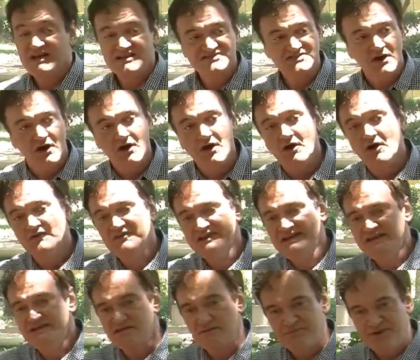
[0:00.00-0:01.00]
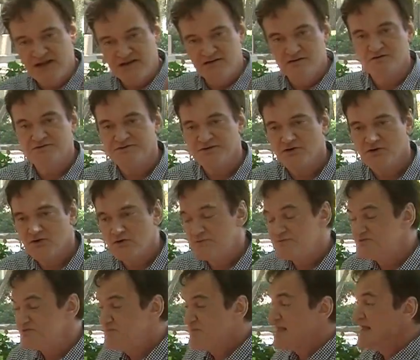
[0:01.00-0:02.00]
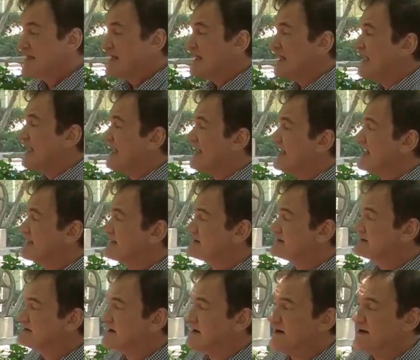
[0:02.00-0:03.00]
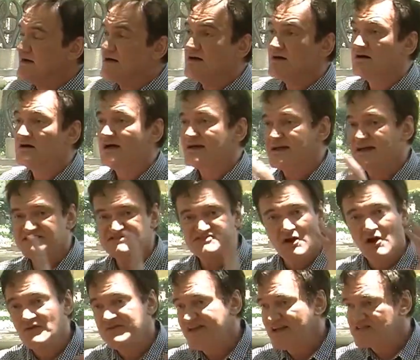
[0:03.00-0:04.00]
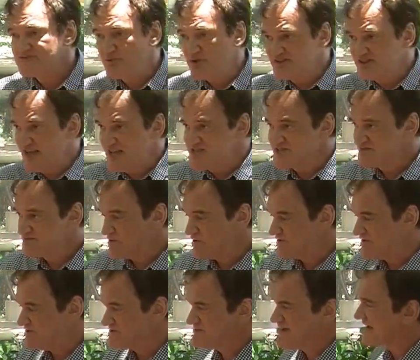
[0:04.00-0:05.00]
I saw all the independent films, and I saw all the exploitation movies.